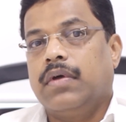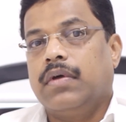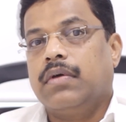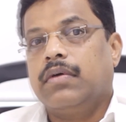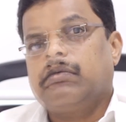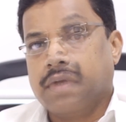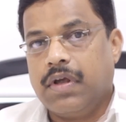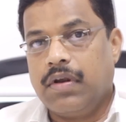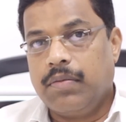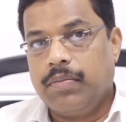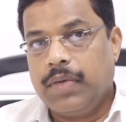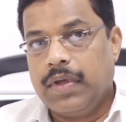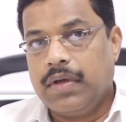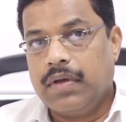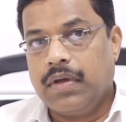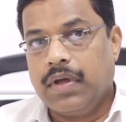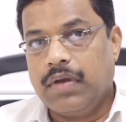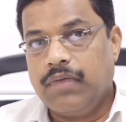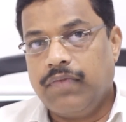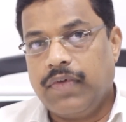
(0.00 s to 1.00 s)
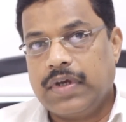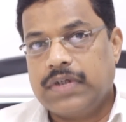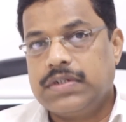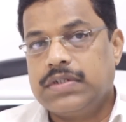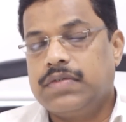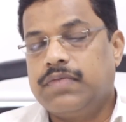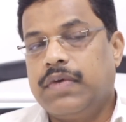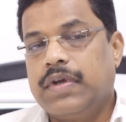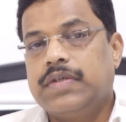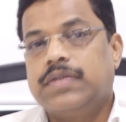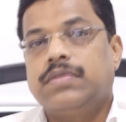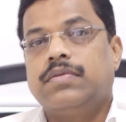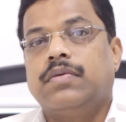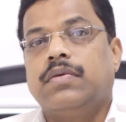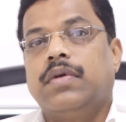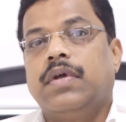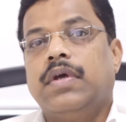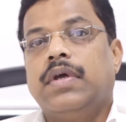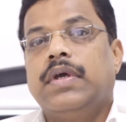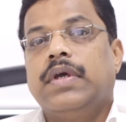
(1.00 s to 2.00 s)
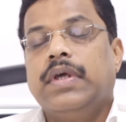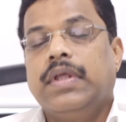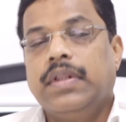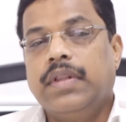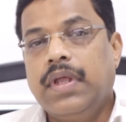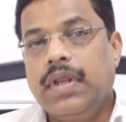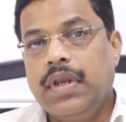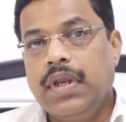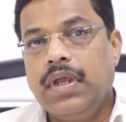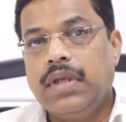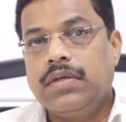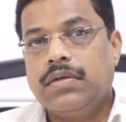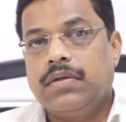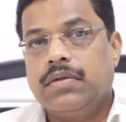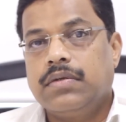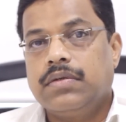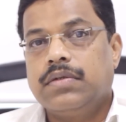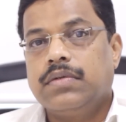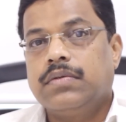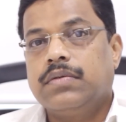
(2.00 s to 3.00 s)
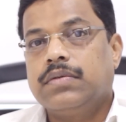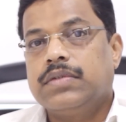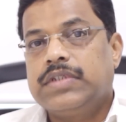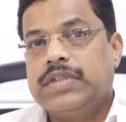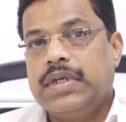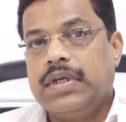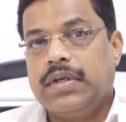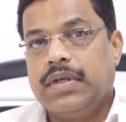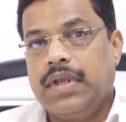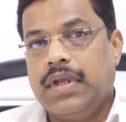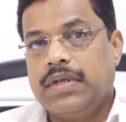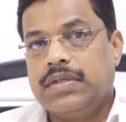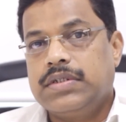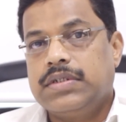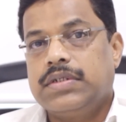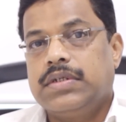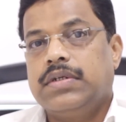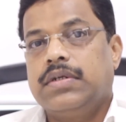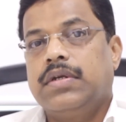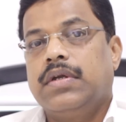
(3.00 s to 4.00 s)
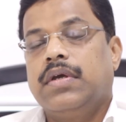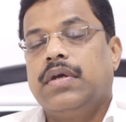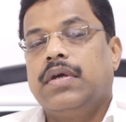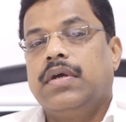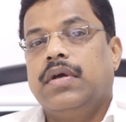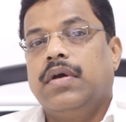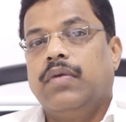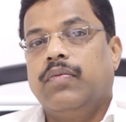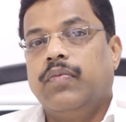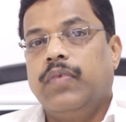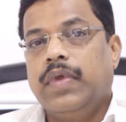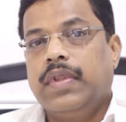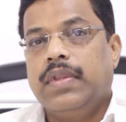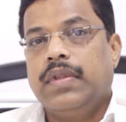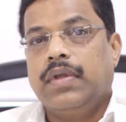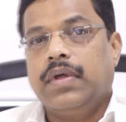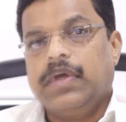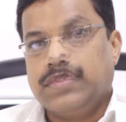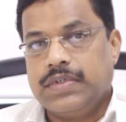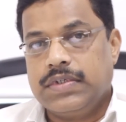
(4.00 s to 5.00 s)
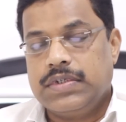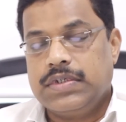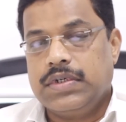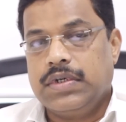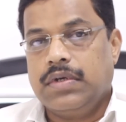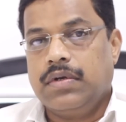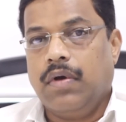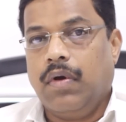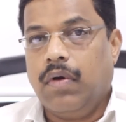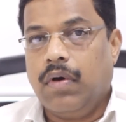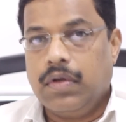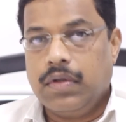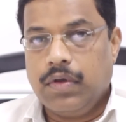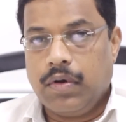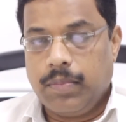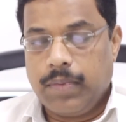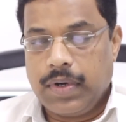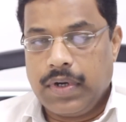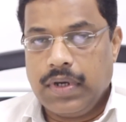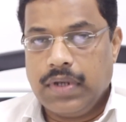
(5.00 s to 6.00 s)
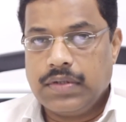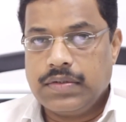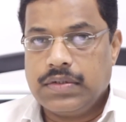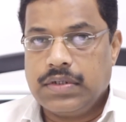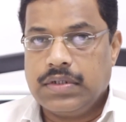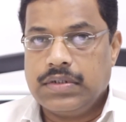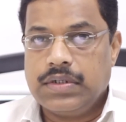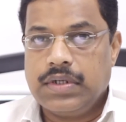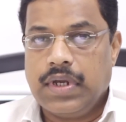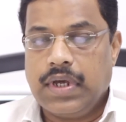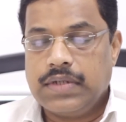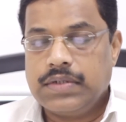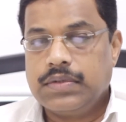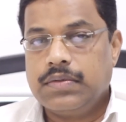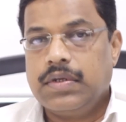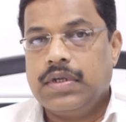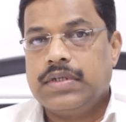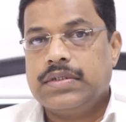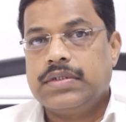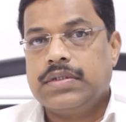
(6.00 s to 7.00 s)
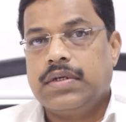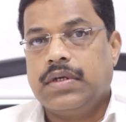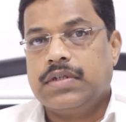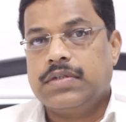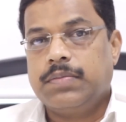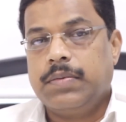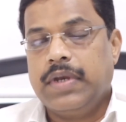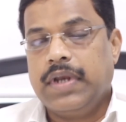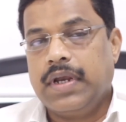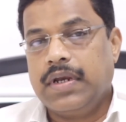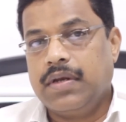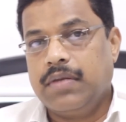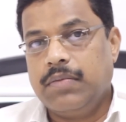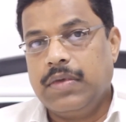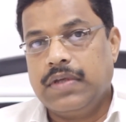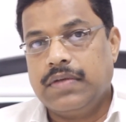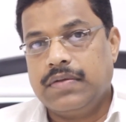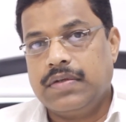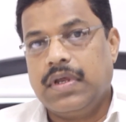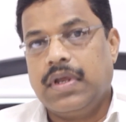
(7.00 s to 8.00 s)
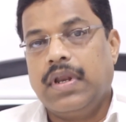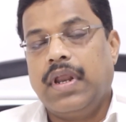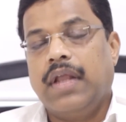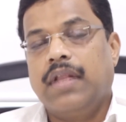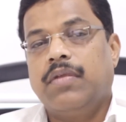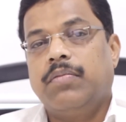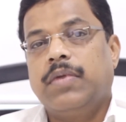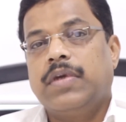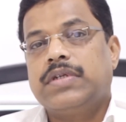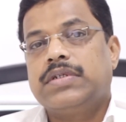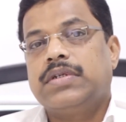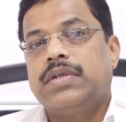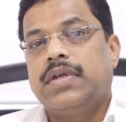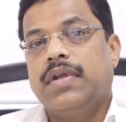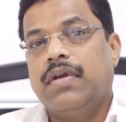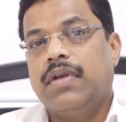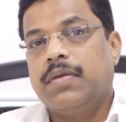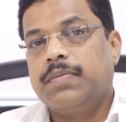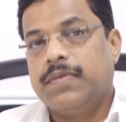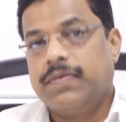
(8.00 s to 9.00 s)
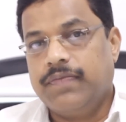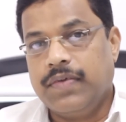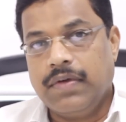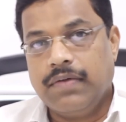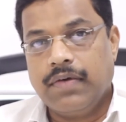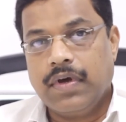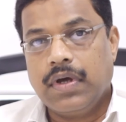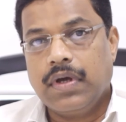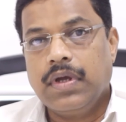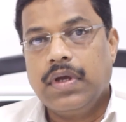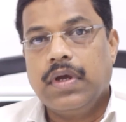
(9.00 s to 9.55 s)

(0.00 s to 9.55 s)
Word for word: developing infections very soon. They need to seek attention with a physician or the operating surgeon as soon as a splenectomy is done and the patient develops fever